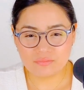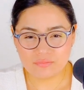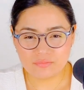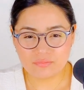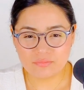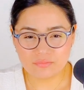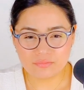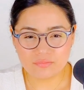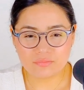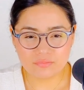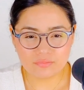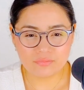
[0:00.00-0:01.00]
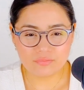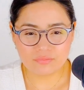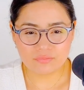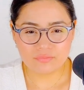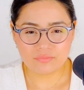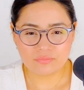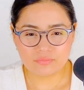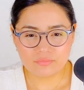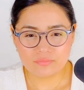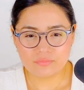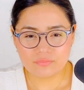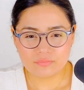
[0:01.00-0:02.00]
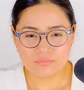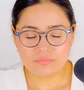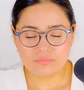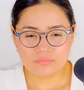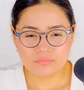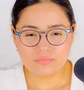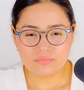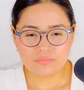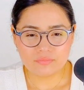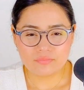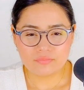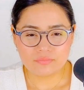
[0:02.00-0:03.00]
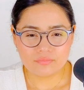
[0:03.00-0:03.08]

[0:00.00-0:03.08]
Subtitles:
Nothing is said.